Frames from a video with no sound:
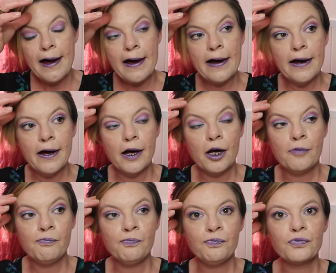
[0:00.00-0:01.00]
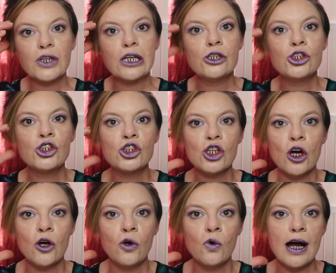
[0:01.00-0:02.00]
So
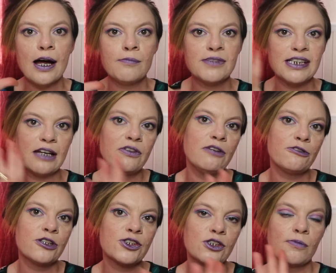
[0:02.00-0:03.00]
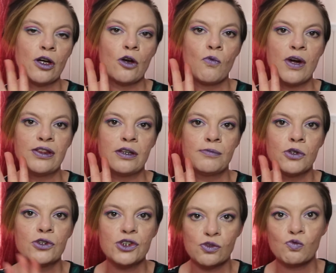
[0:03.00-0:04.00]
I'm saving it for the summer when the
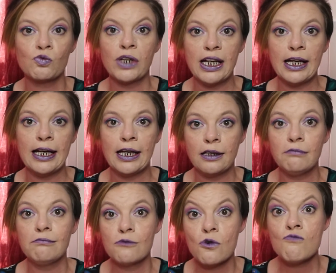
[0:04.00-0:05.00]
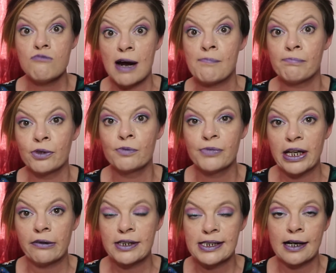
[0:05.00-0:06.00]
bugs really ramp up
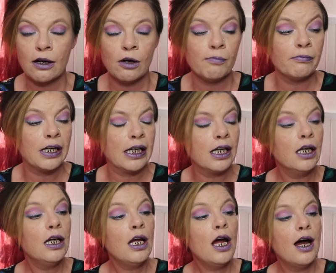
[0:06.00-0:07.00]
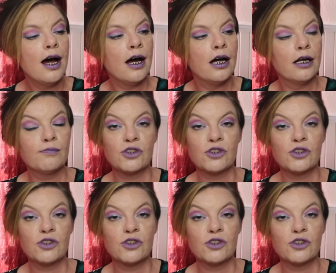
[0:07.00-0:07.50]
their attack on me, to